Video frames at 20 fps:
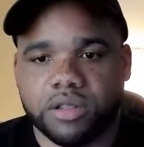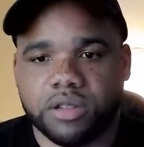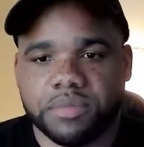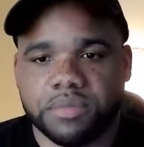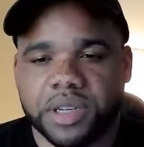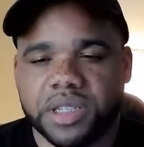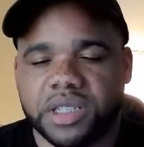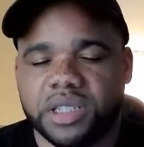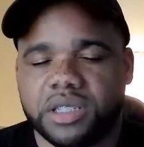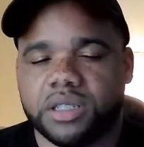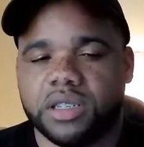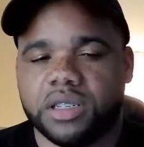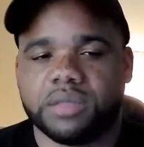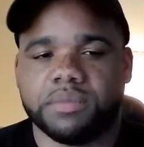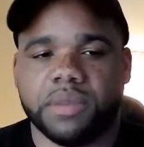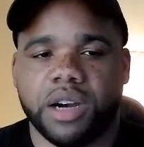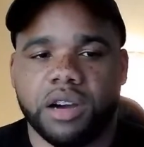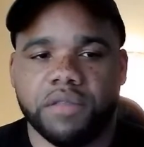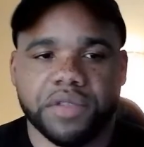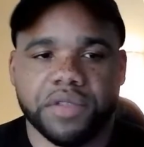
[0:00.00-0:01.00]
But these little
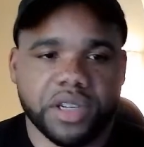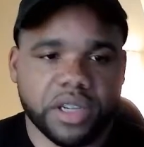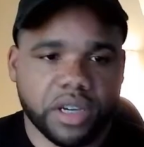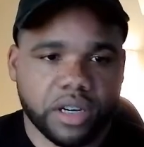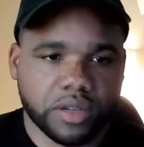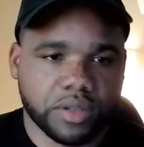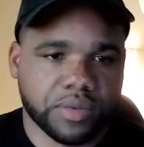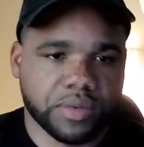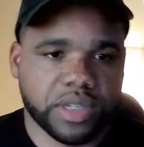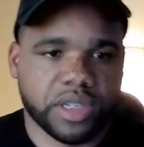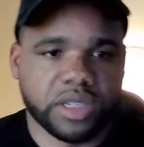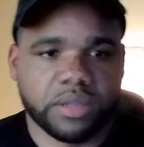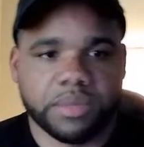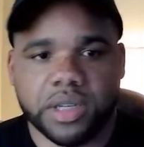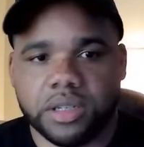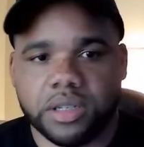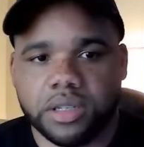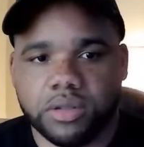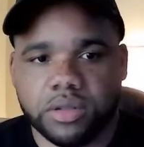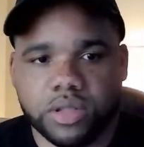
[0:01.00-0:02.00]
small videos will just be on
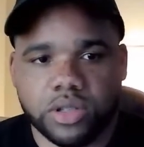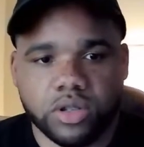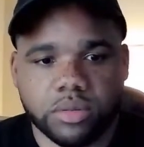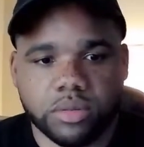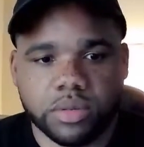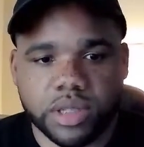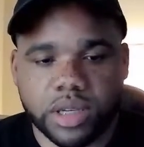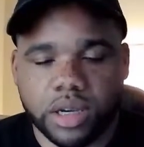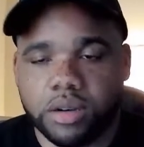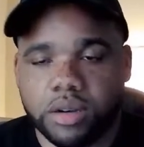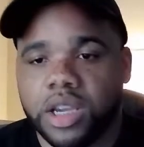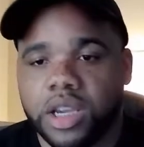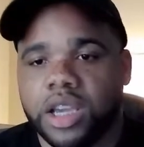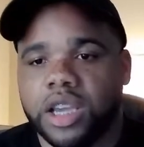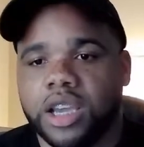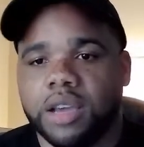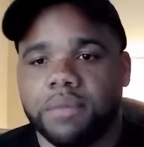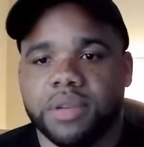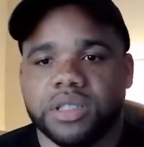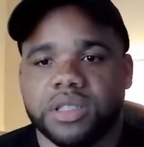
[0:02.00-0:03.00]
YouTube, so
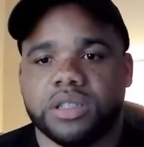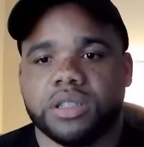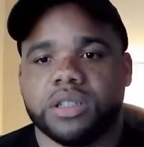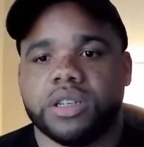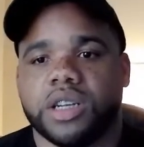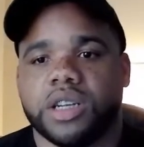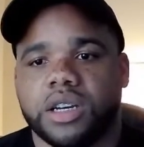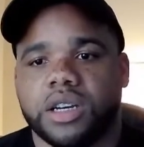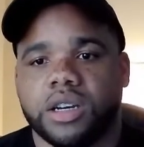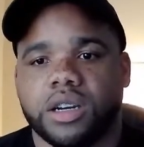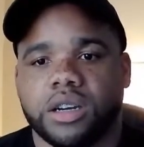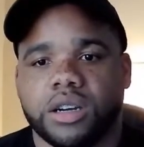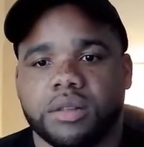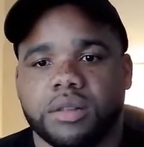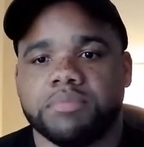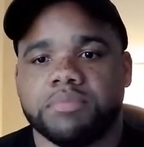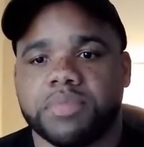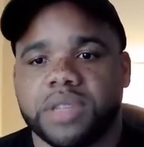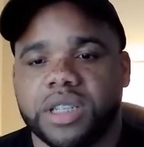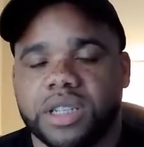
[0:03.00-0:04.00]
be sure to uh,
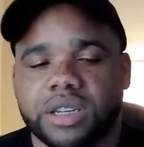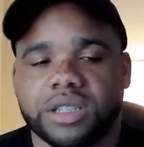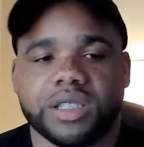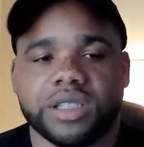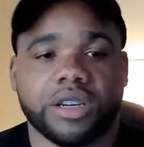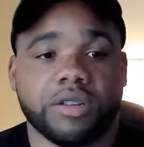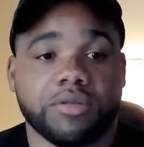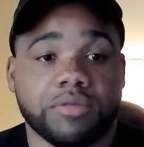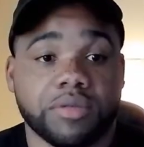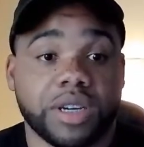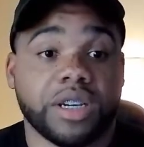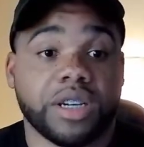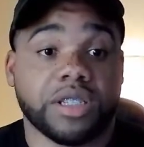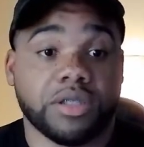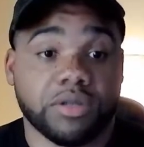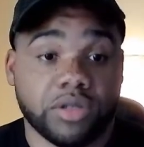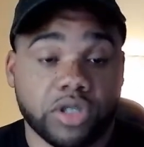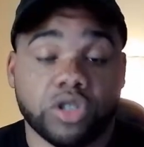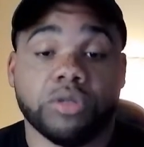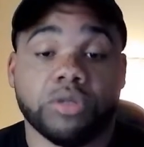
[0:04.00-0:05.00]
get us on uh,
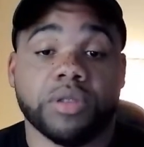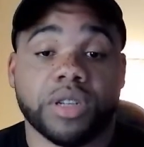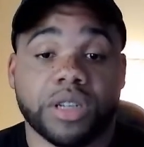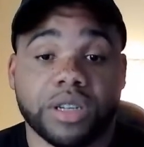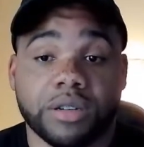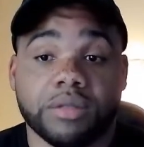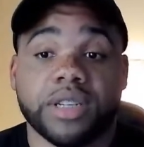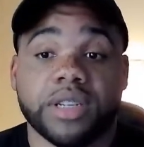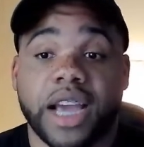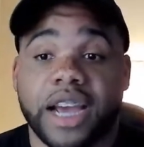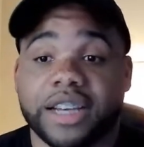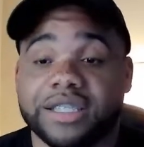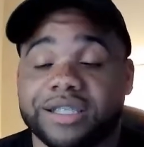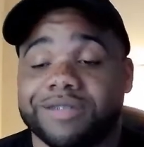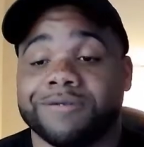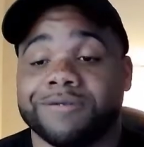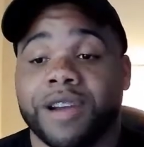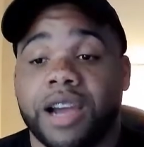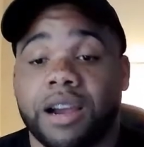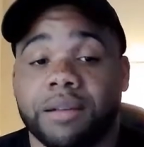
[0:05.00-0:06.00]
YouTube. We're nine
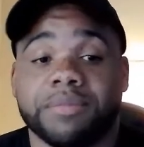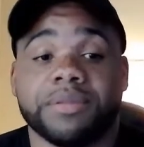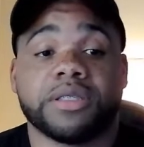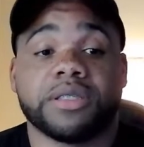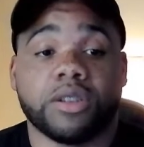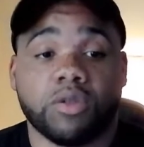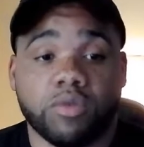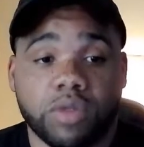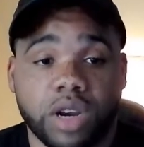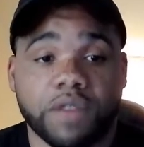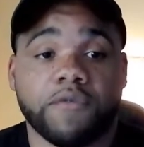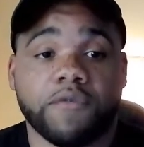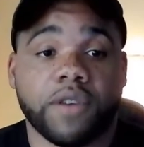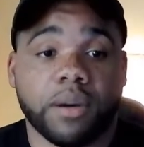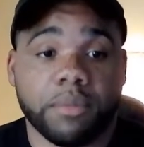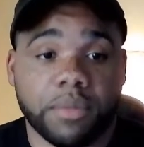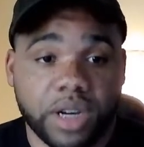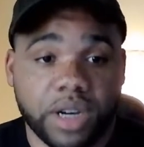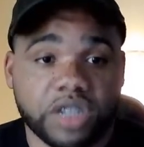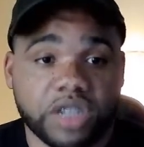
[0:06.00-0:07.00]
subscribers away from
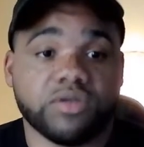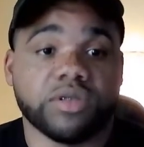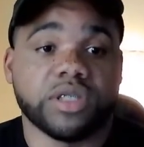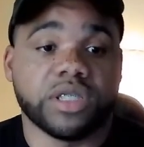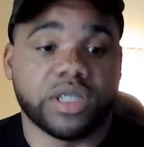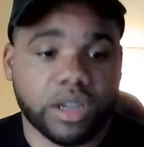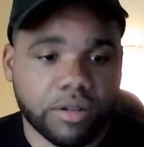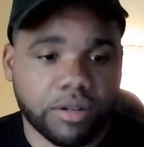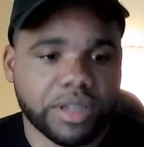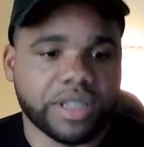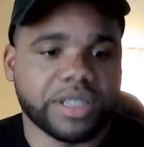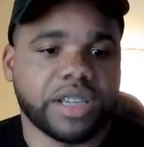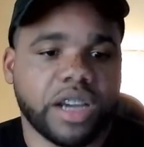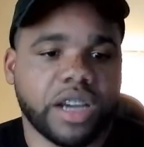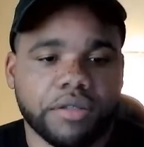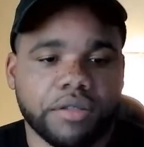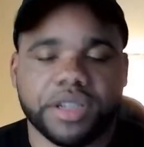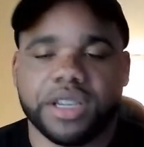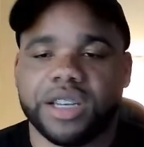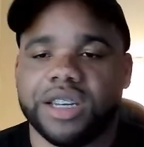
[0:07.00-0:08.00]
hundred, so let's go
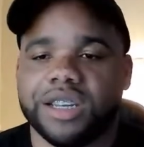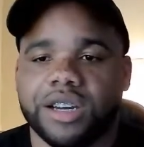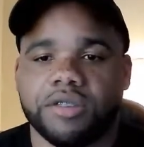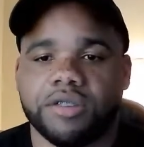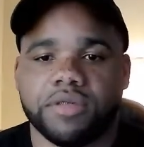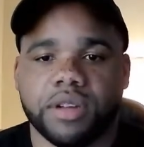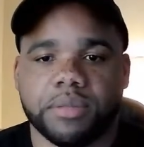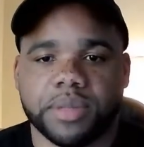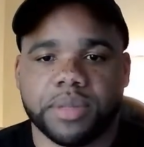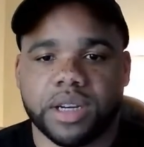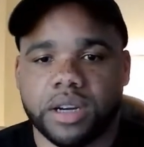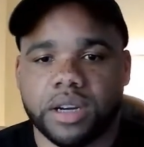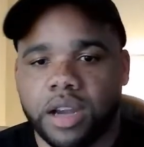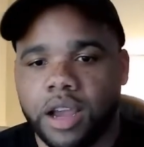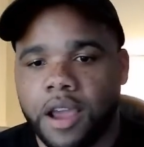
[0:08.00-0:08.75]
and get it on up there.